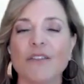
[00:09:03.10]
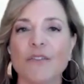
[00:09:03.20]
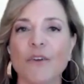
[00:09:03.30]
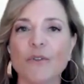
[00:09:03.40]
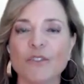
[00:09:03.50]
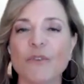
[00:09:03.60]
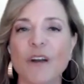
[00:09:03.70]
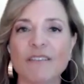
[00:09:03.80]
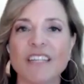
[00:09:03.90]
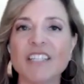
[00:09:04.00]
Those
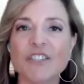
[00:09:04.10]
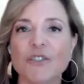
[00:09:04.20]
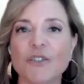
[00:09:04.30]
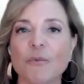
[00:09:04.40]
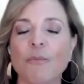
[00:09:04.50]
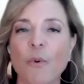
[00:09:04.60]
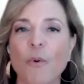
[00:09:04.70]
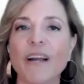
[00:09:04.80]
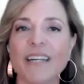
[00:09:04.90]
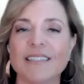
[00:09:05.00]
foundational
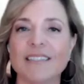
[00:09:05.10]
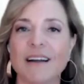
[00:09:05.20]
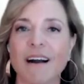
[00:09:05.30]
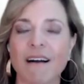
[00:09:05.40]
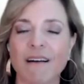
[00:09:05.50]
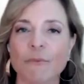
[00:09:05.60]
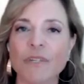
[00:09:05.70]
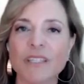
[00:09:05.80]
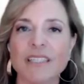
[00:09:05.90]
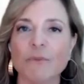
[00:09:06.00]
points are
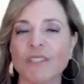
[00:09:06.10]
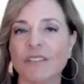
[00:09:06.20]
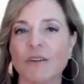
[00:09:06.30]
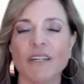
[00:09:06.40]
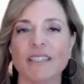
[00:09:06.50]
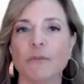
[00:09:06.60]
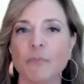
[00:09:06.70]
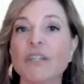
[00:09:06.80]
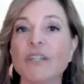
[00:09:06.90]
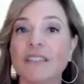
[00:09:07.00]
really what's going to
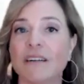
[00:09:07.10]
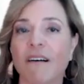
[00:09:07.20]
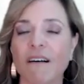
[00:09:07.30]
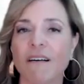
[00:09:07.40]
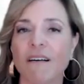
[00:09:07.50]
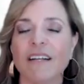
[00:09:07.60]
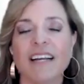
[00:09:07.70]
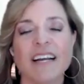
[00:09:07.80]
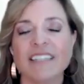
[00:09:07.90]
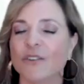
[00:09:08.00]
build it all.
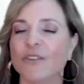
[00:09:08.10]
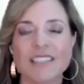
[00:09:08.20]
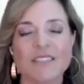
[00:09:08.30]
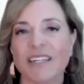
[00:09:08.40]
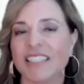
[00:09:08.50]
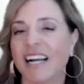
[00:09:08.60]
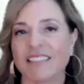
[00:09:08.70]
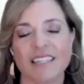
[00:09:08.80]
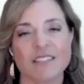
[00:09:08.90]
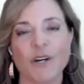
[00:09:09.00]
So that's
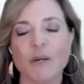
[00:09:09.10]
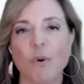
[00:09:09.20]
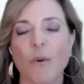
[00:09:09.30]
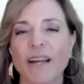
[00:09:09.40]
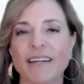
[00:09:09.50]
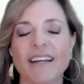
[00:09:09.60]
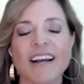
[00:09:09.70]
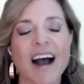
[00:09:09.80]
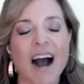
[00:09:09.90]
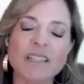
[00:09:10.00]
fantastic. Great point.
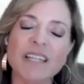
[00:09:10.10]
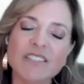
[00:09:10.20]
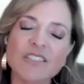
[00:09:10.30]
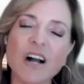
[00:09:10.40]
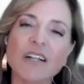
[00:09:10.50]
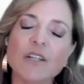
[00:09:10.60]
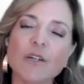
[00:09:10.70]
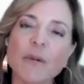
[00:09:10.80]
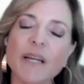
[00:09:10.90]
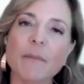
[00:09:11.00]
Let's talk a little
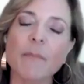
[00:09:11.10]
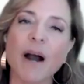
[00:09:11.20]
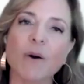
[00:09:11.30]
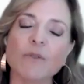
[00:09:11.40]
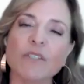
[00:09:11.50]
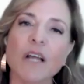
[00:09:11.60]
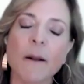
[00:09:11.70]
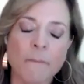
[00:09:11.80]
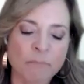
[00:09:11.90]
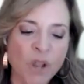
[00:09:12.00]
bit about
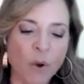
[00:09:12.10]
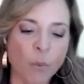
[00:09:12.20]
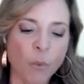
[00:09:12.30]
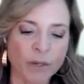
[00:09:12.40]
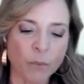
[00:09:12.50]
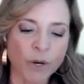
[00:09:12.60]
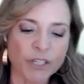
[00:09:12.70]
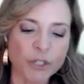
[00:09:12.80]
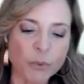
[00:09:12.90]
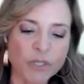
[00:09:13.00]
what
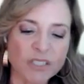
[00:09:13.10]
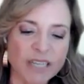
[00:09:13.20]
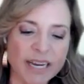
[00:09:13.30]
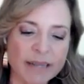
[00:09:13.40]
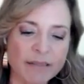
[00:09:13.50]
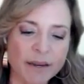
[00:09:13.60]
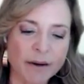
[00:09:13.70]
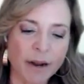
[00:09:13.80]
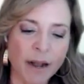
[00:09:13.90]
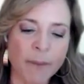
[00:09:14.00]
you were saying
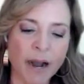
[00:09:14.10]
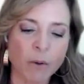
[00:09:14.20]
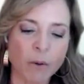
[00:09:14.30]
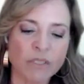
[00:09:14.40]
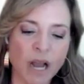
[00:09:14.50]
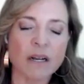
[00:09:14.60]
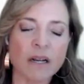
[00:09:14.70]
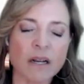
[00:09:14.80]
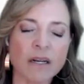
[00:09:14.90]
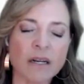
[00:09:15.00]
there about
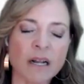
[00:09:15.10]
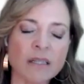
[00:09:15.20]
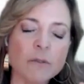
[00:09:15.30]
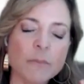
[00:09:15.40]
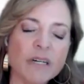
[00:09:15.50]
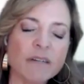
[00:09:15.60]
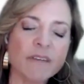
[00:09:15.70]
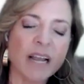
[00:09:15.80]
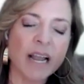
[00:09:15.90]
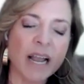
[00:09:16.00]
a little bit of
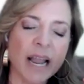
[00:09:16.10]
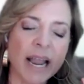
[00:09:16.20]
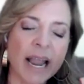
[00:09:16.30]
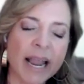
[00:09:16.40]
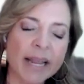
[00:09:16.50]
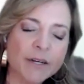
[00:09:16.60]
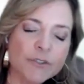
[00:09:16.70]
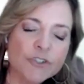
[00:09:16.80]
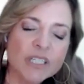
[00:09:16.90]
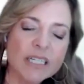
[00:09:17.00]

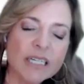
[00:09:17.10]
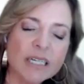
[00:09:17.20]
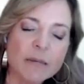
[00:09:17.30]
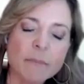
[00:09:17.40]
energy